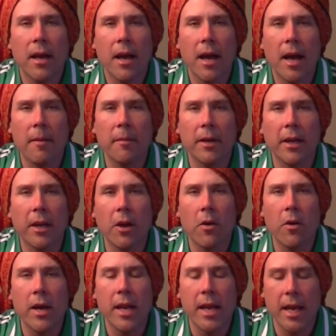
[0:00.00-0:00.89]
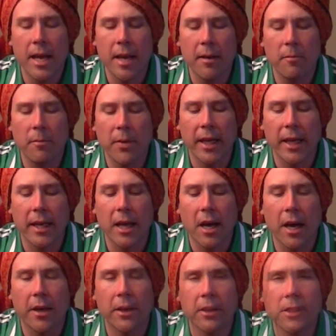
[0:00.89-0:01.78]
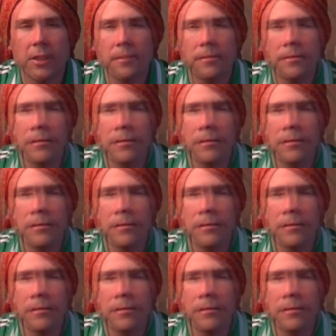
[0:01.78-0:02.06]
I'm going to go ahead and Connors.